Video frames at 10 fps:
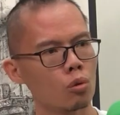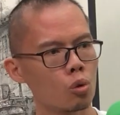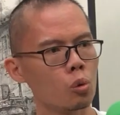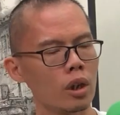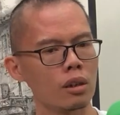
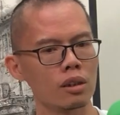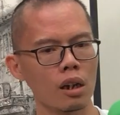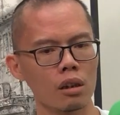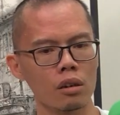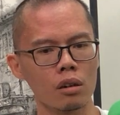Two things.
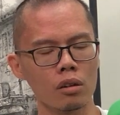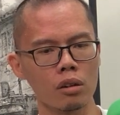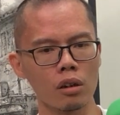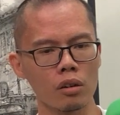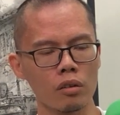
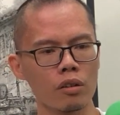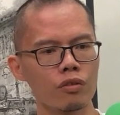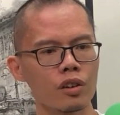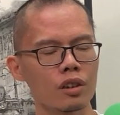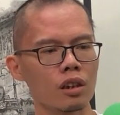The
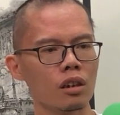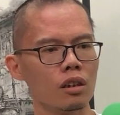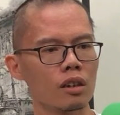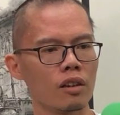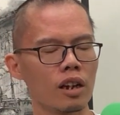first thing
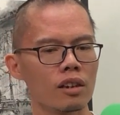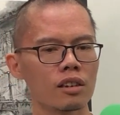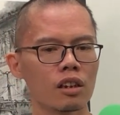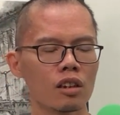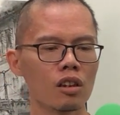is that there's
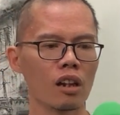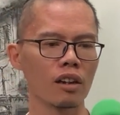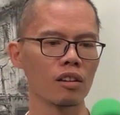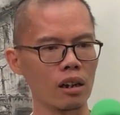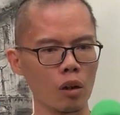certain,
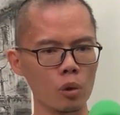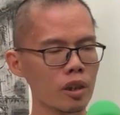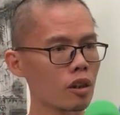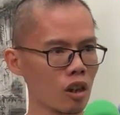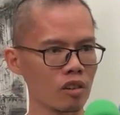like I would
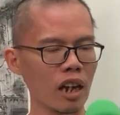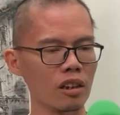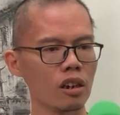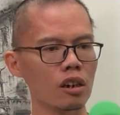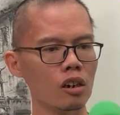say, the
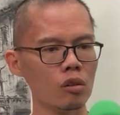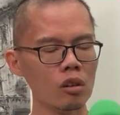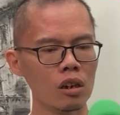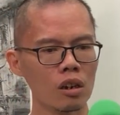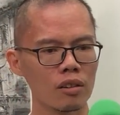technical
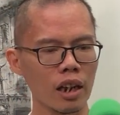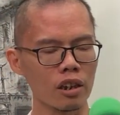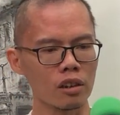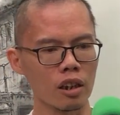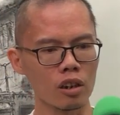
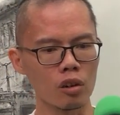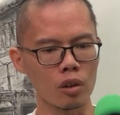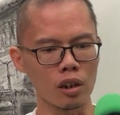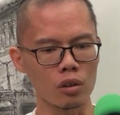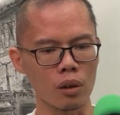
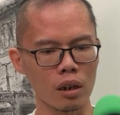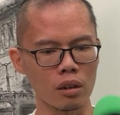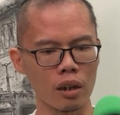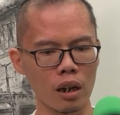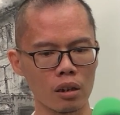things,
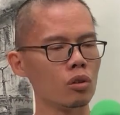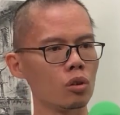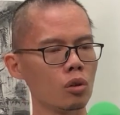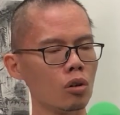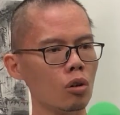right, that
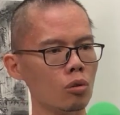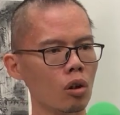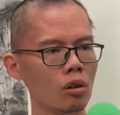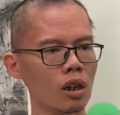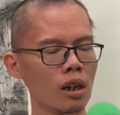shouldn't go
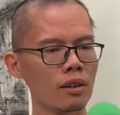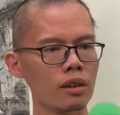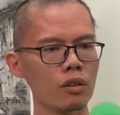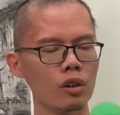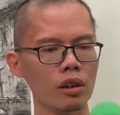wrong. Like
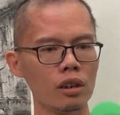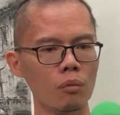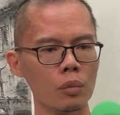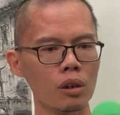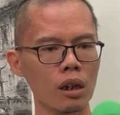say, for
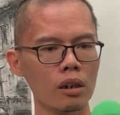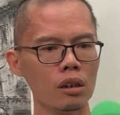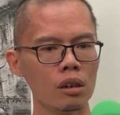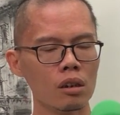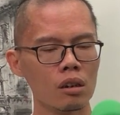example,
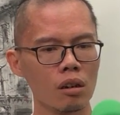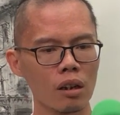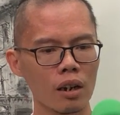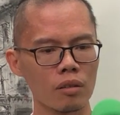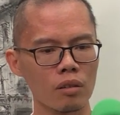
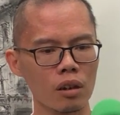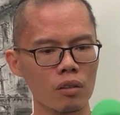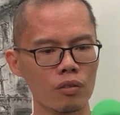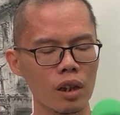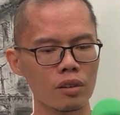like
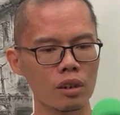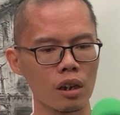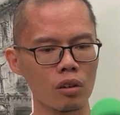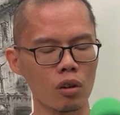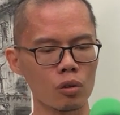if let's say
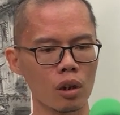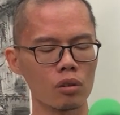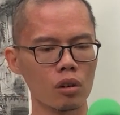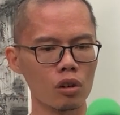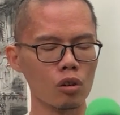you're trying
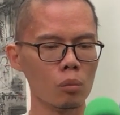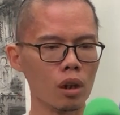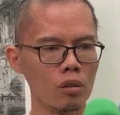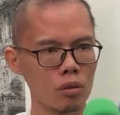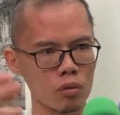to
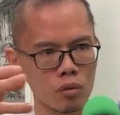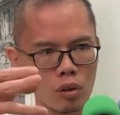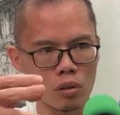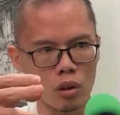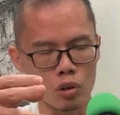accumulate
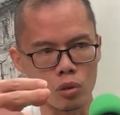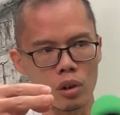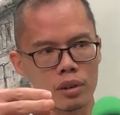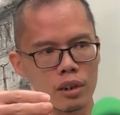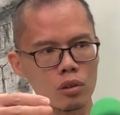for your
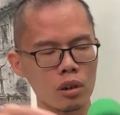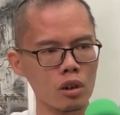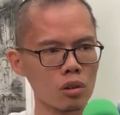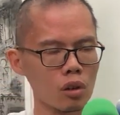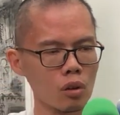children's
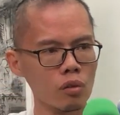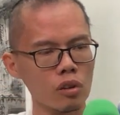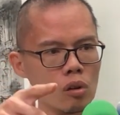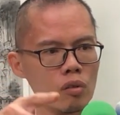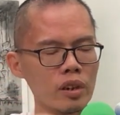education
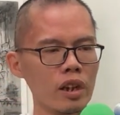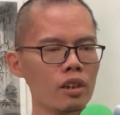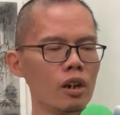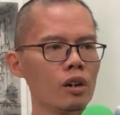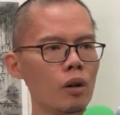over
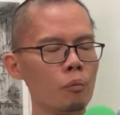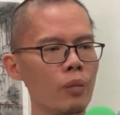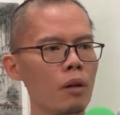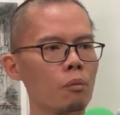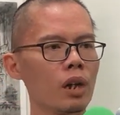there, a
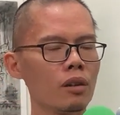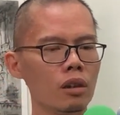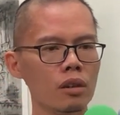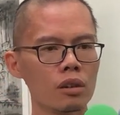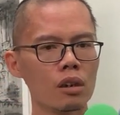bad plan
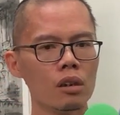is